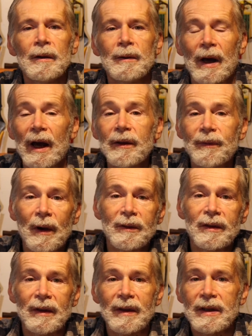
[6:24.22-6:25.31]
I found
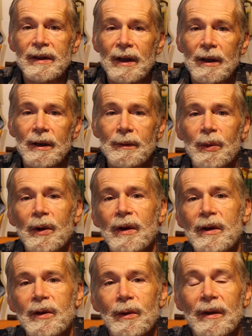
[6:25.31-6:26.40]
this
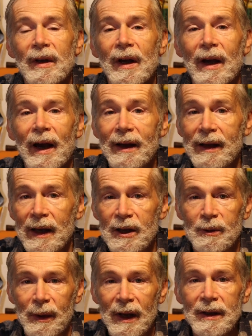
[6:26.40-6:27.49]
product on
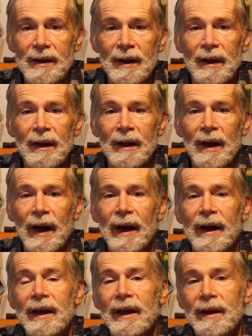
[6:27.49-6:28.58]
AliExpress. I
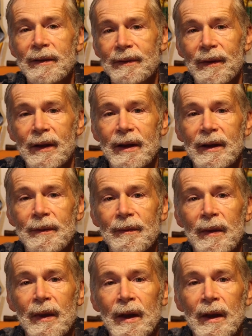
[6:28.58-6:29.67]
have
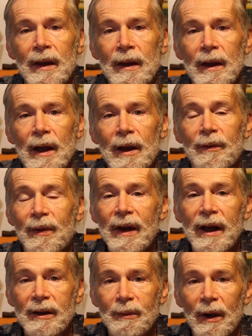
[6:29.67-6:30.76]

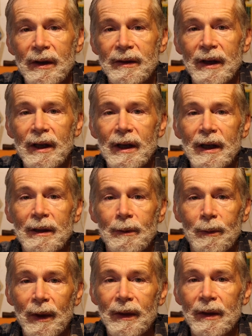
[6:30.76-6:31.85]
affiliate marketing
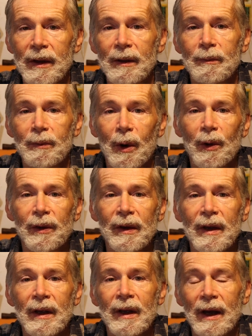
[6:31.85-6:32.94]
with both
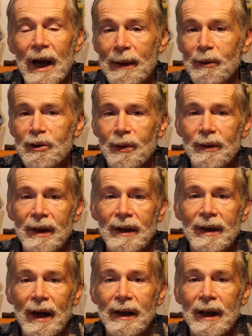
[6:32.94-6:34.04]
Amazon and
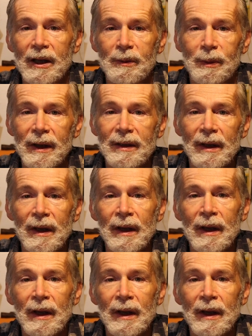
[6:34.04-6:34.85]
AliExpress.